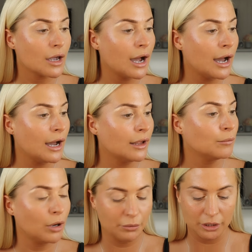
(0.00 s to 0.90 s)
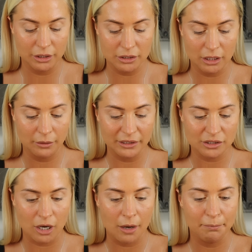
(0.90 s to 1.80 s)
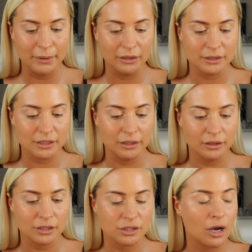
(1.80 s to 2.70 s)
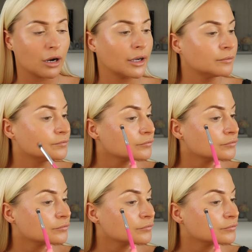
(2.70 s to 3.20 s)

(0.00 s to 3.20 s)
And what we're going to do is start building the socket.